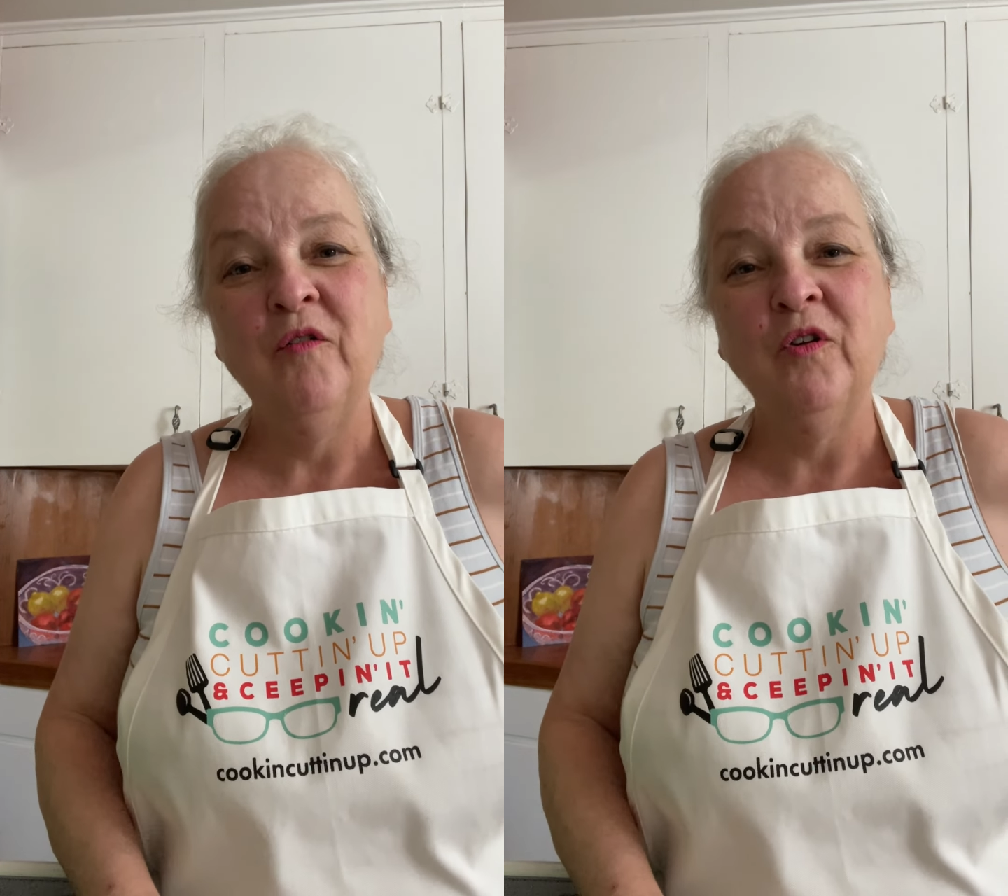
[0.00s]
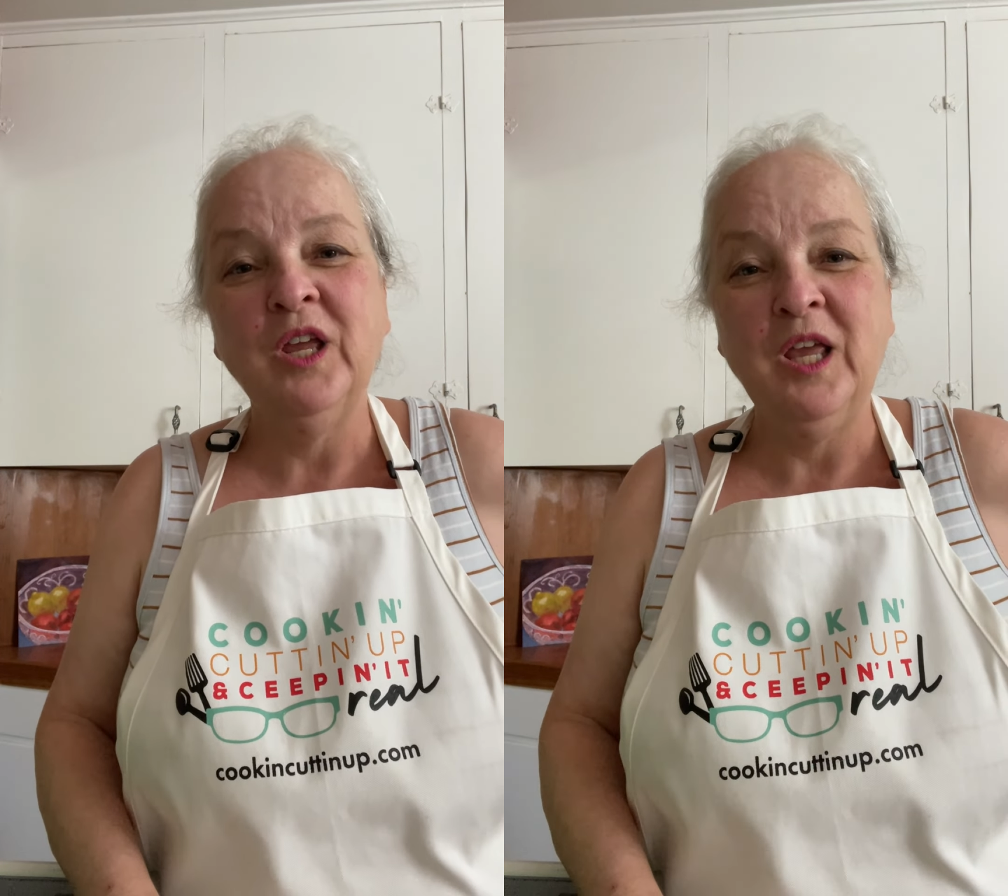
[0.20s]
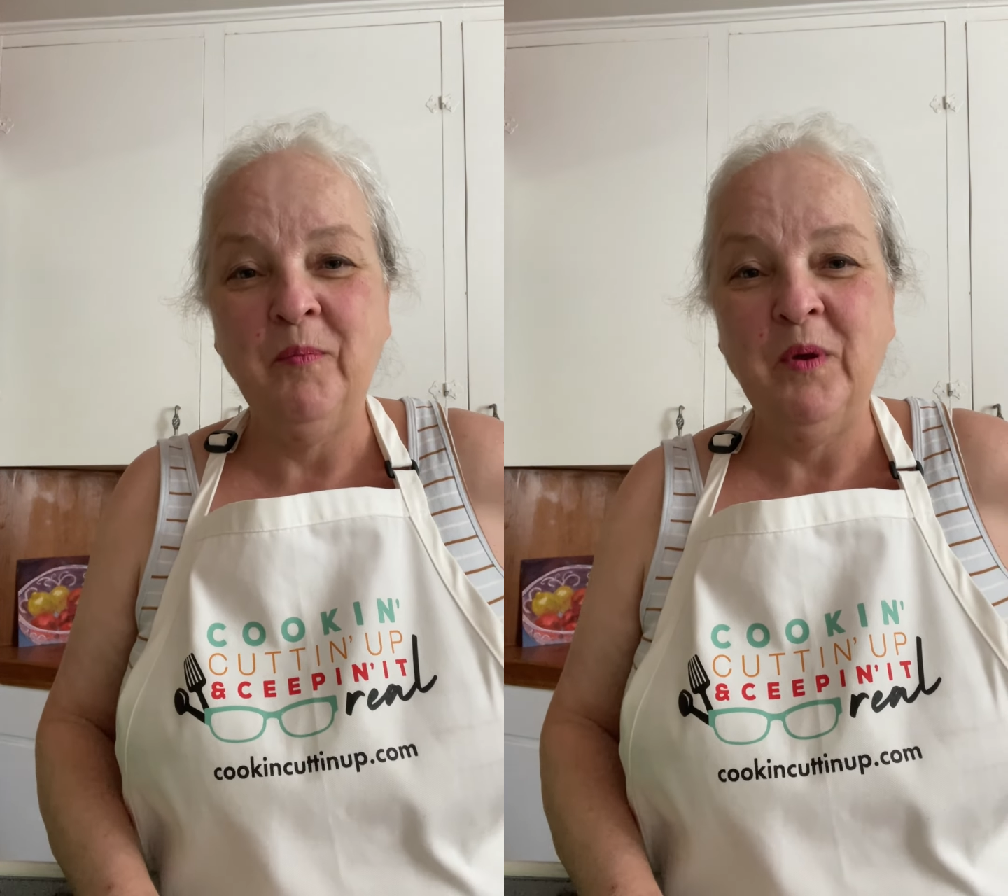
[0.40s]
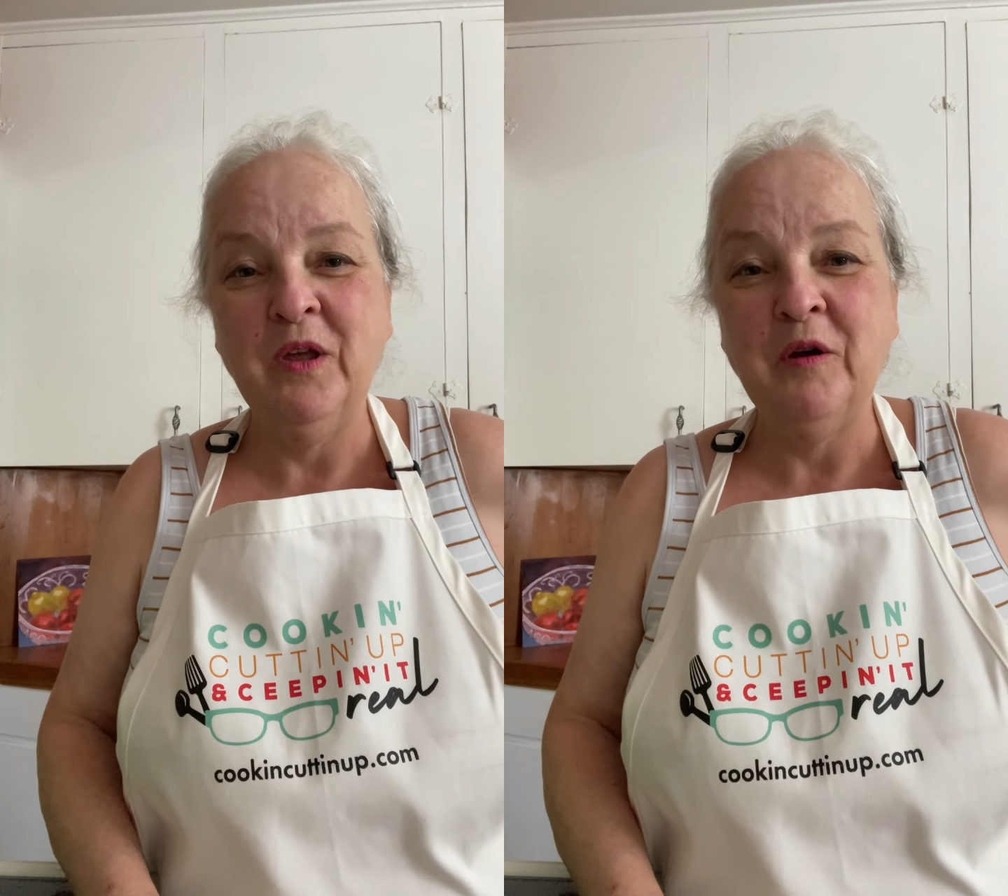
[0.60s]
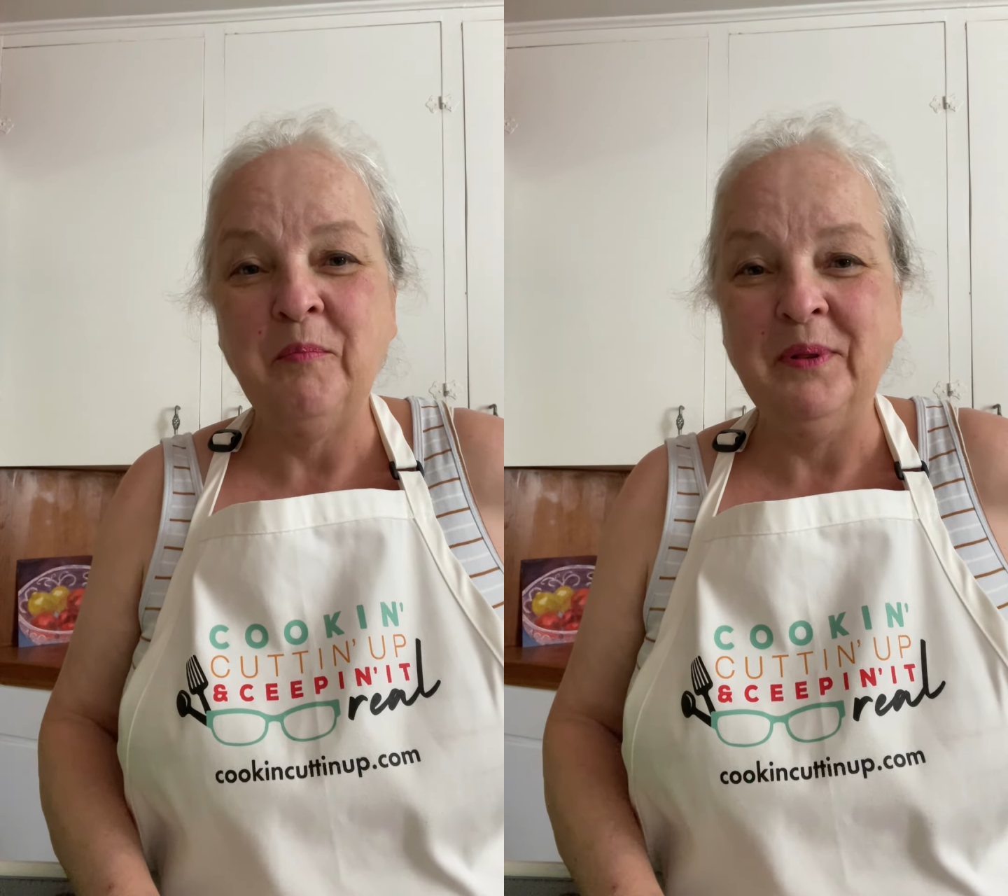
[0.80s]
for
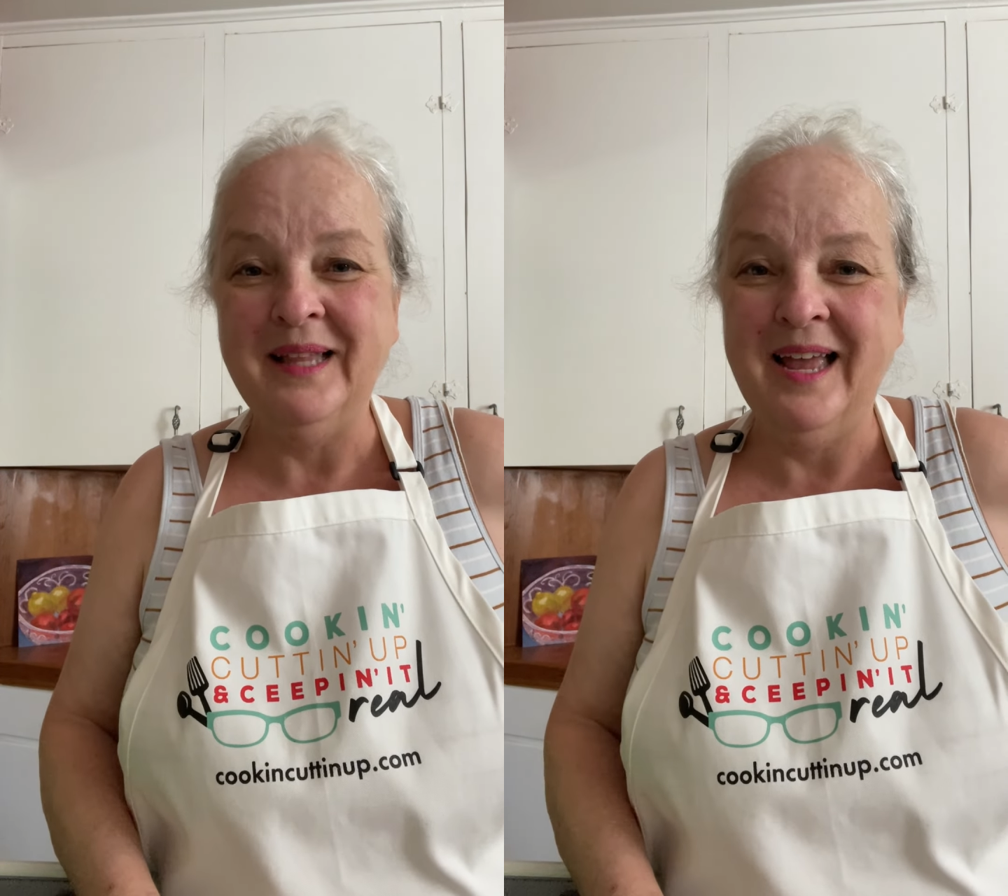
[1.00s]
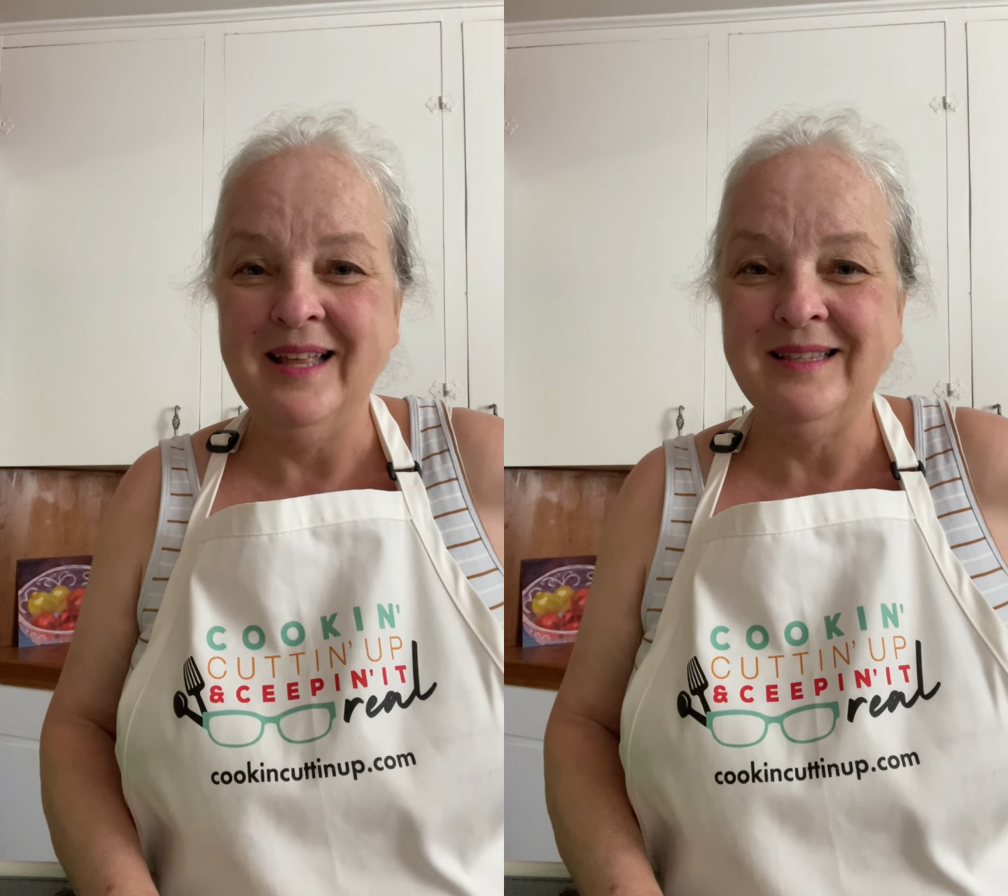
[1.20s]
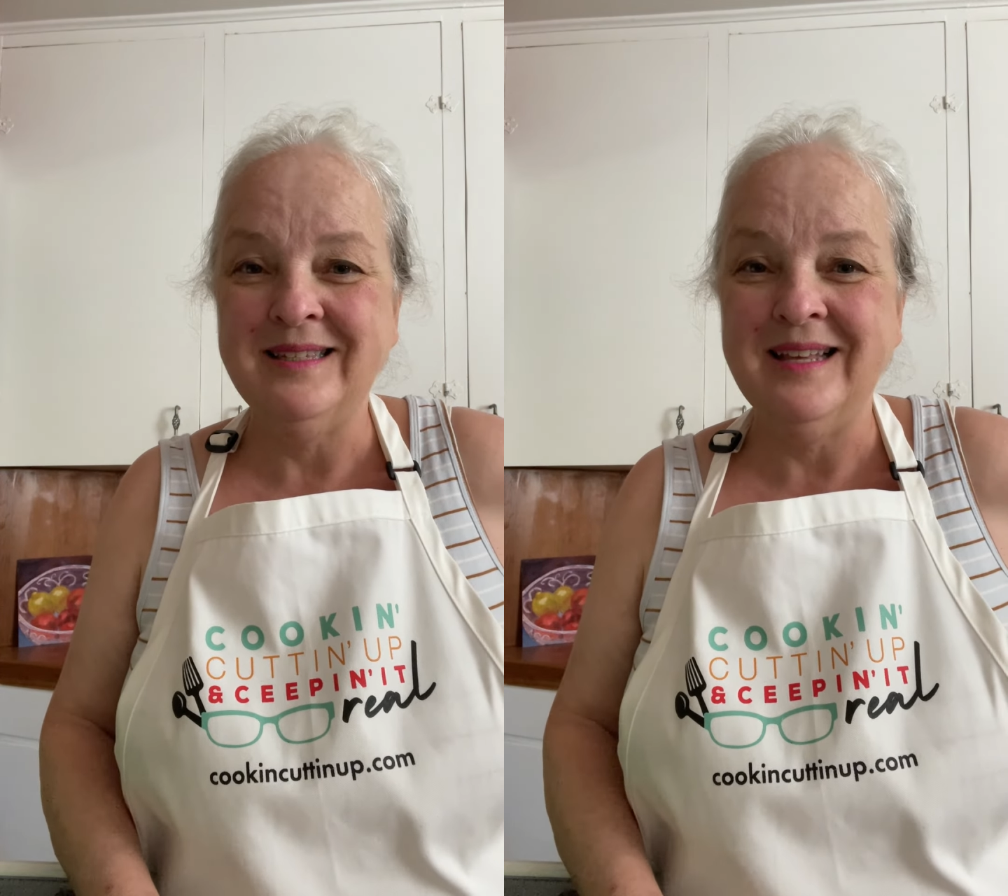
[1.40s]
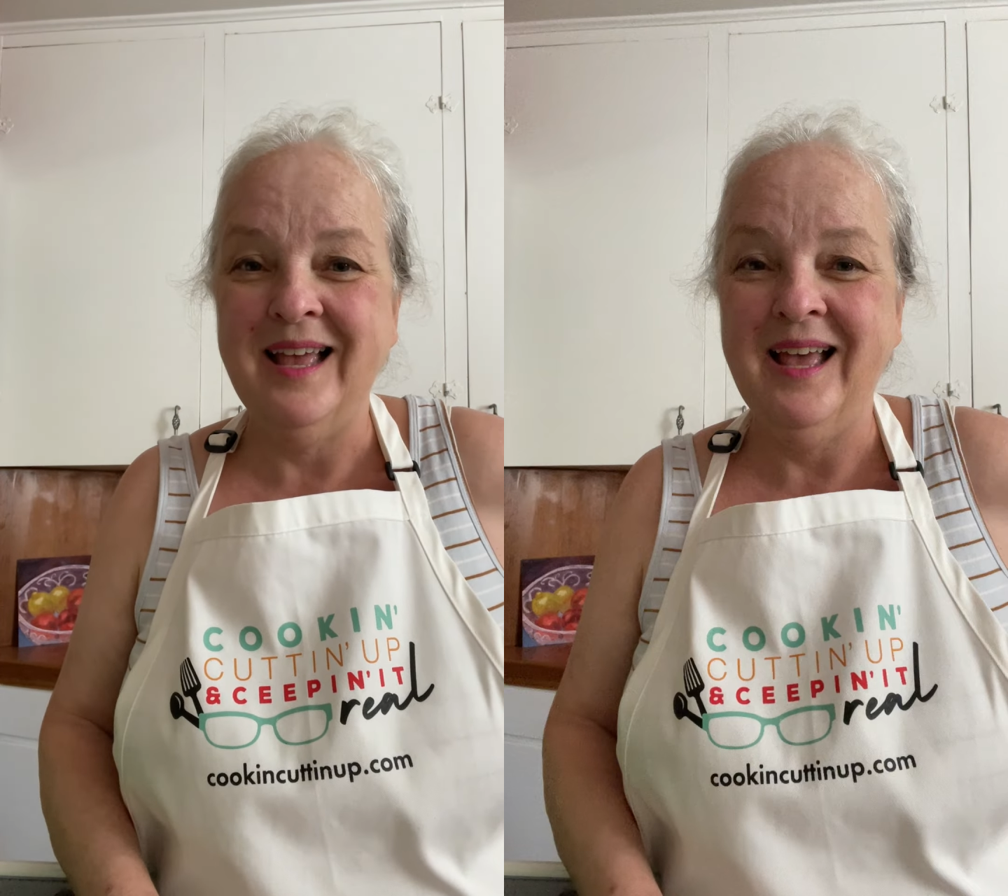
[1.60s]
keeping your plants